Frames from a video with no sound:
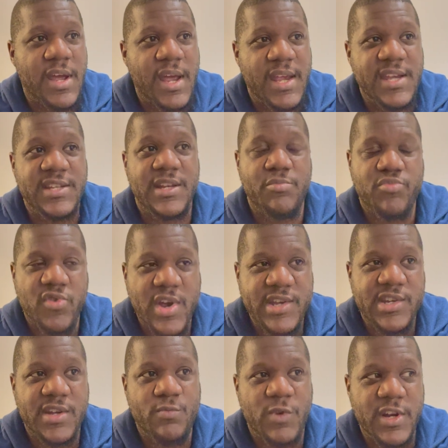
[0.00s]
uh, his
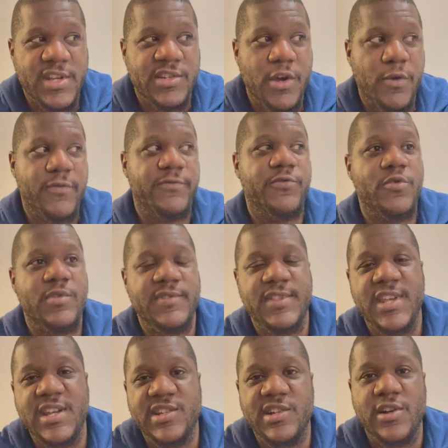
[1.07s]
depression, what he's going through, and
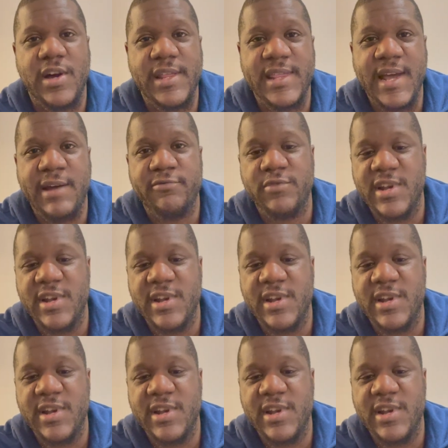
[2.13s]
things like that.